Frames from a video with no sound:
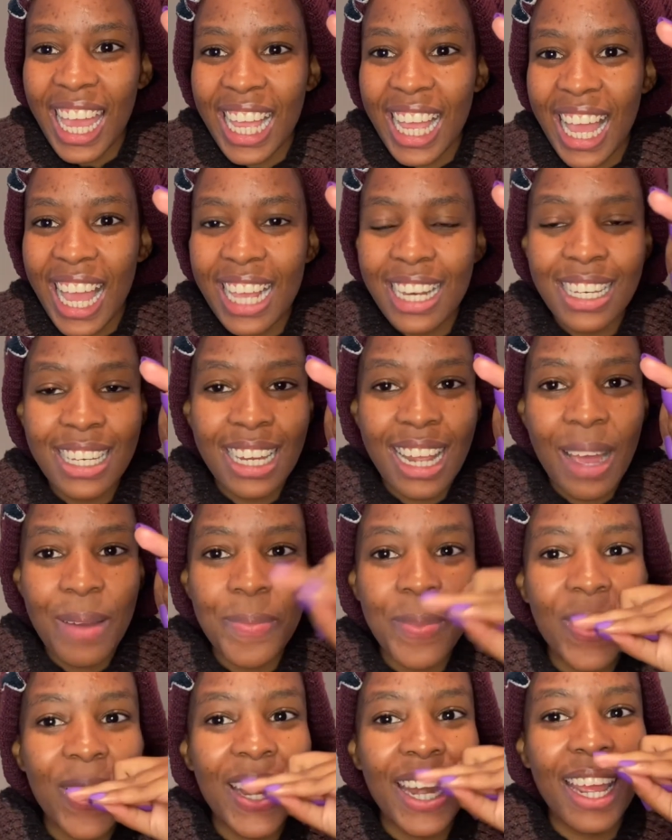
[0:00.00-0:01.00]
And
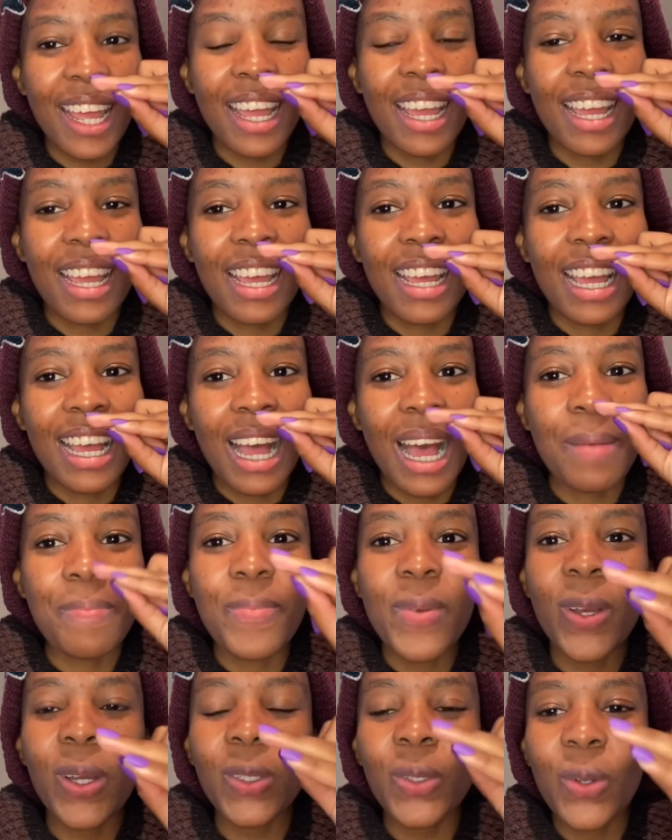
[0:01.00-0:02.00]
I'm
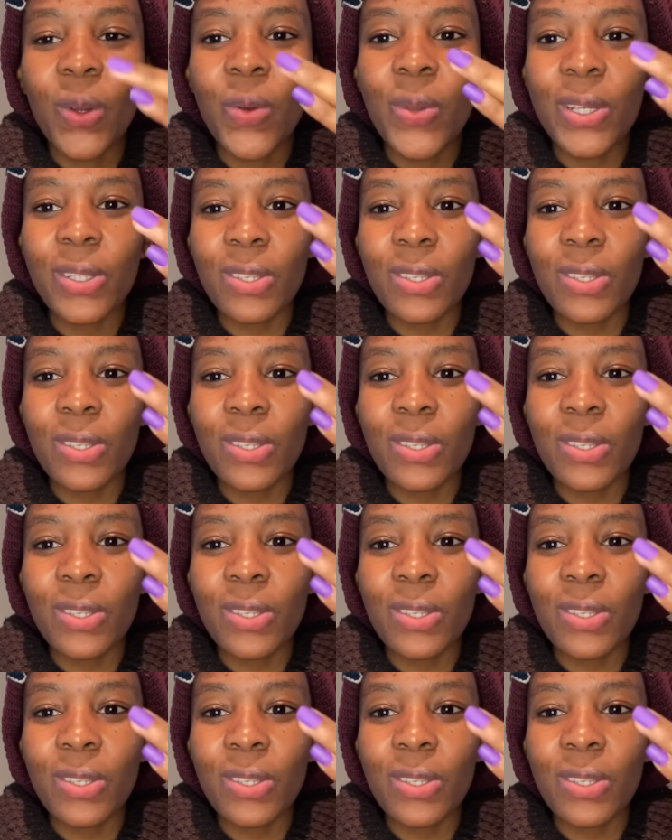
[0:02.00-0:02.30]
not going